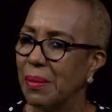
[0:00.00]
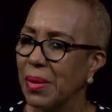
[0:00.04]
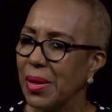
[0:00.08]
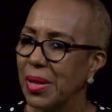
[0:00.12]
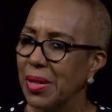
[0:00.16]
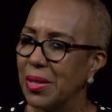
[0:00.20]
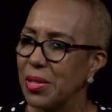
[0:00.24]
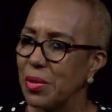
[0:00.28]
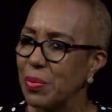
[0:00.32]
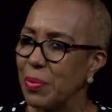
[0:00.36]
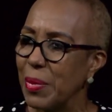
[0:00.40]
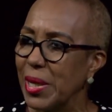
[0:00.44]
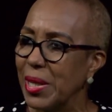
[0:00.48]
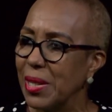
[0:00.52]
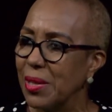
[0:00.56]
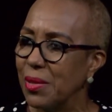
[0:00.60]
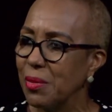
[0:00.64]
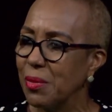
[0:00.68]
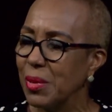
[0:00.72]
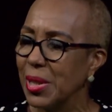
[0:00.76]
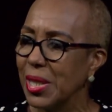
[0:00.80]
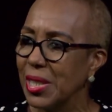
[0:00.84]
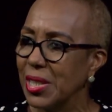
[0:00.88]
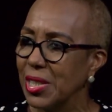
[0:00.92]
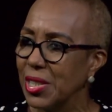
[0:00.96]
There's been
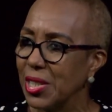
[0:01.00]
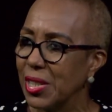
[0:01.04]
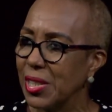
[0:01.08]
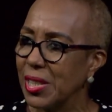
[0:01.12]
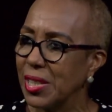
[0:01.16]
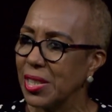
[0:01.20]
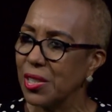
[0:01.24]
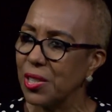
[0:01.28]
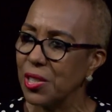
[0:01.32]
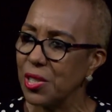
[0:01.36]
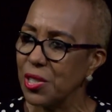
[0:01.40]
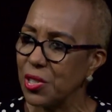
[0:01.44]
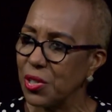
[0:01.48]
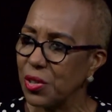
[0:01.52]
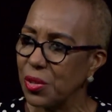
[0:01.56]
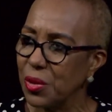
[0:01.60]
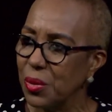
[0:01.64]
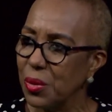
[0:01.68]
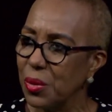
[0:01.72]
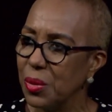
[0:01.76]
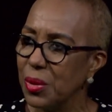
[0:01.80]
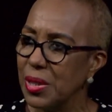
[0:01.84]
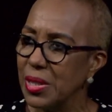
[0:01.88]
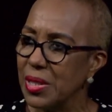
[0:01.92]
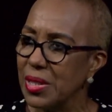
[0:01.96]
religion in our
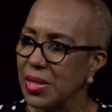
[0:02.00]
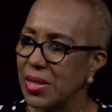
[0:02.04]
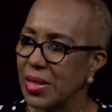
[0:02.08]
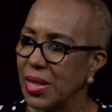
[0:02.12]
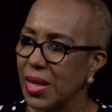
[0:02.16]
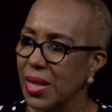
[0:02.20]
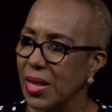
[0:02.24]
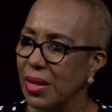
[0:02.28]
schools